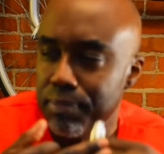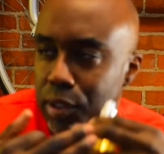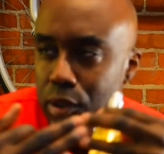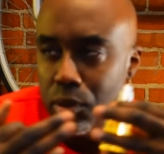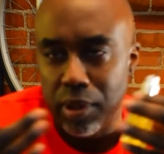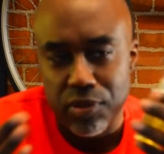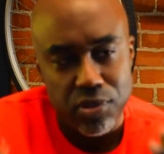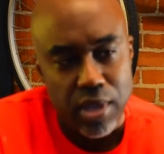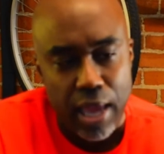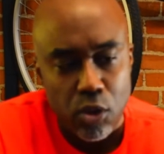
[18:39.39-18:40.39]
you know,
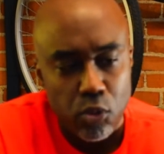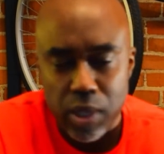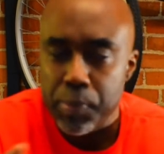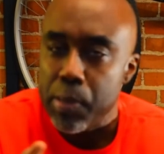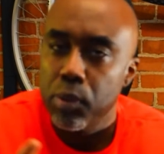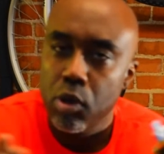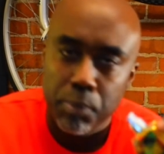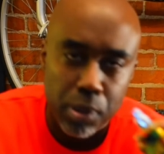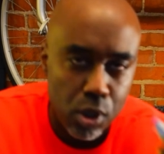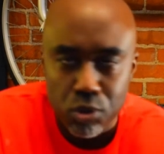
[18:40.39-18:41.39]
it's, I know some people are
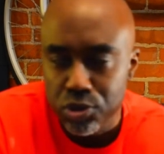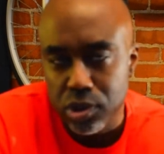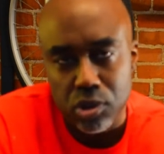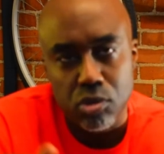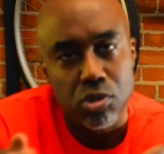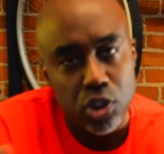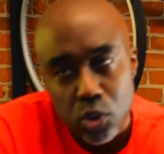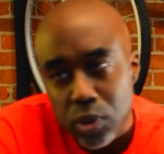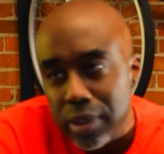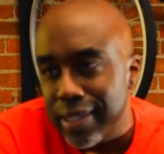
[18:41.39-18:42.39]
opposed to
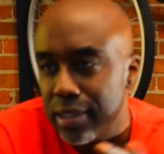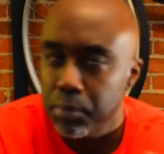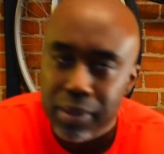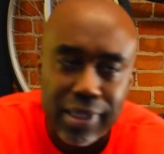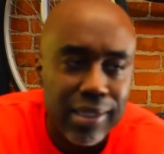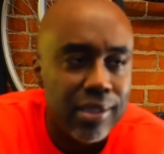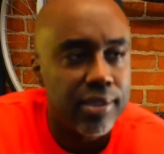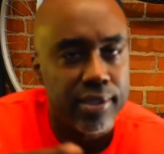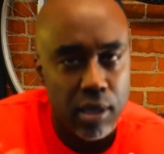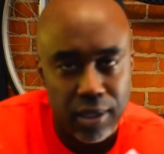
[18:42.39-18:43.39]
Dua and the blends
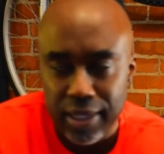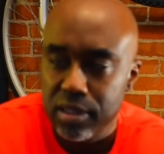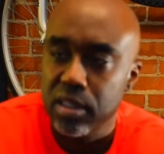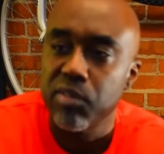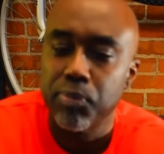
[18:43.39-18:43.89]
and all that stuff,